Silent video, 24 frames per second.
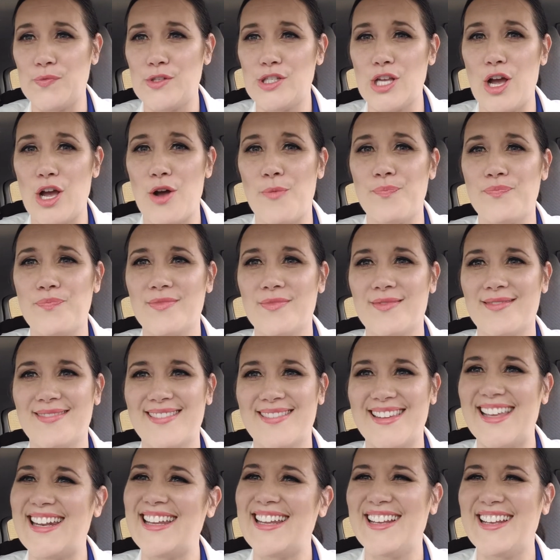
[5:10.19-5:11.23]
So
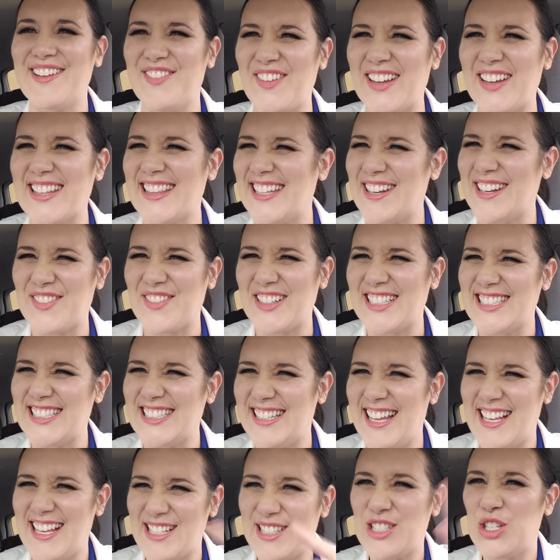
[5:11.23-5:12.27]
get it? Affect the number
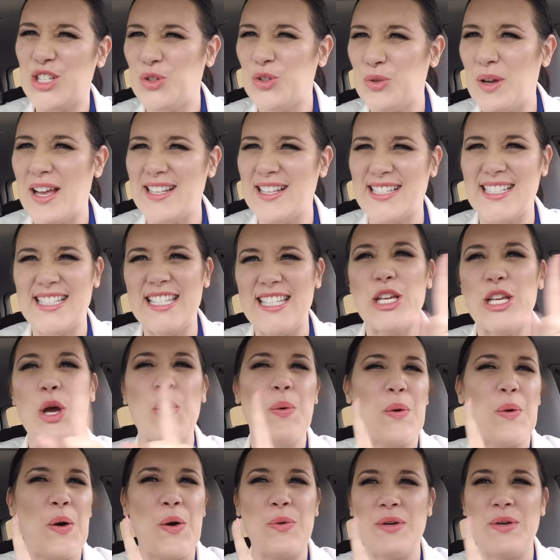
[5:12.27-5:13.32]
is two as in T
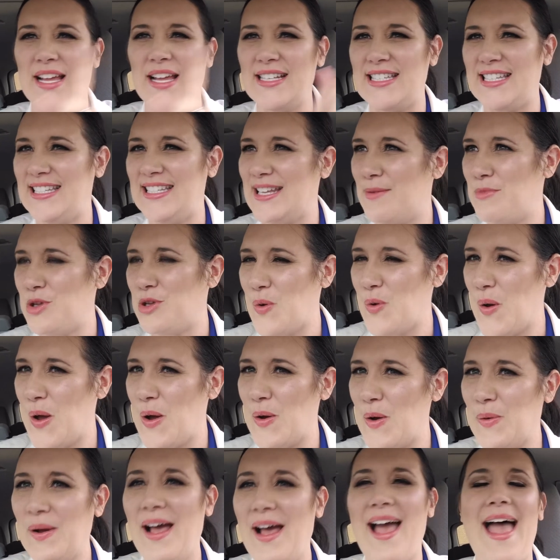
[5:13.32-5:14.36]
O O, not T W
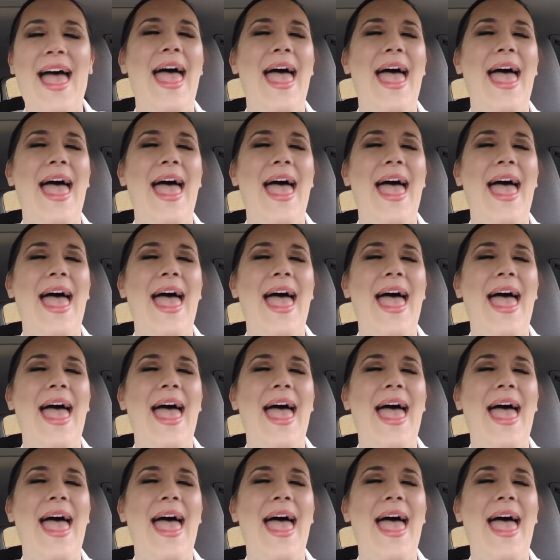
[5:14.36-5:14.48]
O.